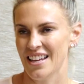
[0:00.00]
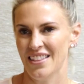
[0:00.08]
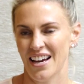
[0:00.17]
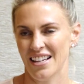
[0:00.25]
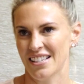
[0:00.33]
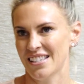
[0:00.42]
And
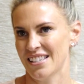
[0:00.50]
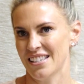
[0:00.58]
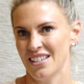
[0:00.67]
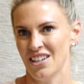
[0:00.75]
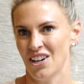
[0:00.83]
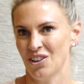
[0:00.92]
that's,
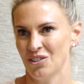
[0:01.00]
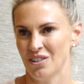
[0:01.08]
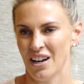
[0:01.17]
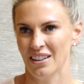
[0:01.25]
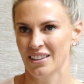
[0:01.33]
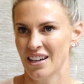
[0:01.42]
you know,
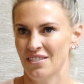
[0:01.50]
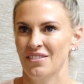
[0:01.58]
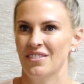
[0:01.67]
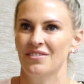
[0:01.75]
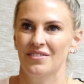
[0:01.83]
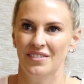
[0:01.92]
I
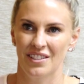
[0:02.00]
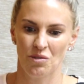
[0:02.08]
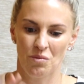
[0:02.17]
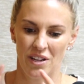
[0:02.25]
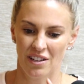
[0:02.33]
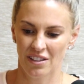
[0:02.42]
love the
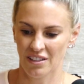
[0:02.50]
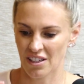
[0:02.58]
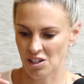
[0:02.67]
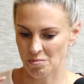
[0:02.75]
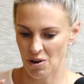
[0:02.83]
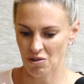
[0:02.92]
wheel and the
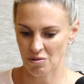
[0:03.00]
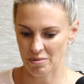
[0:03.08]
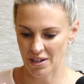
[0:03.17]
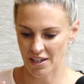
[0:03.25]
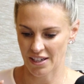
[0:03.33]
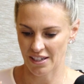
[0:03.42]
spoke
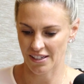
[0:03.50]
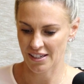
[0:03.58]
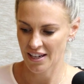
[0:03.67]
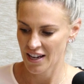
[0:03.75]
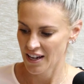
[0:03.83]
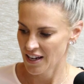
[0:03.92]
because,
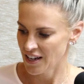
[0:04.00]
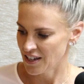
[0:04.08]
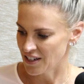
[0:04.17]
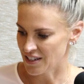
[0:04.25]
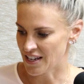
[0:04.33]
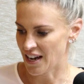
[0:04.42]

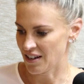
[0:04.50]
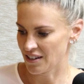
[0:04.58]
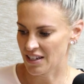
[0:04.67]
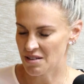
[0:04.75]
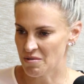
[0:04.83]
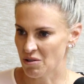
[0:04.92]
yeah,
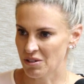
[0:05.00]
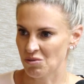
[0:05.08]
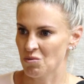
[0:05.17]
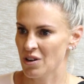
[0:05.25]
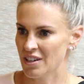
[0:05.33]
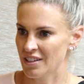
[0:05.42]
chemo is
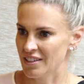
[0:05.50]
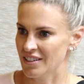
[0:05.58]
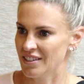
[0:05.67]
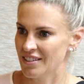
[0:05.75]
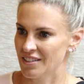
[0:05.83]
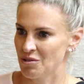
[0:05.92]
one
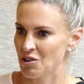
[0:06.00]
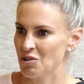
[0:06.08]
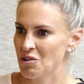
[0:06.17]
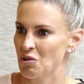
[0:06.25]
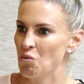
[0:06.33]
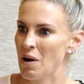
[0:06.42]
quote
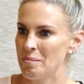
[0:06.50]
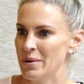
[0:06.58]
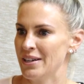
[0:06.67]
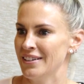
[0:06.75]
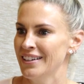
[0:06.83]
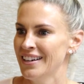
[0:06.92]
unquote
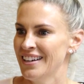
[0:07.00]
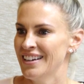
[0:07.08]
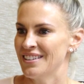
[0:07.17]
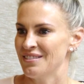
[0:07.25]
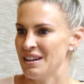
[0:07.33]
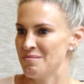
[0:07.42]
weapon
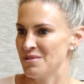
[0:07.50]
right?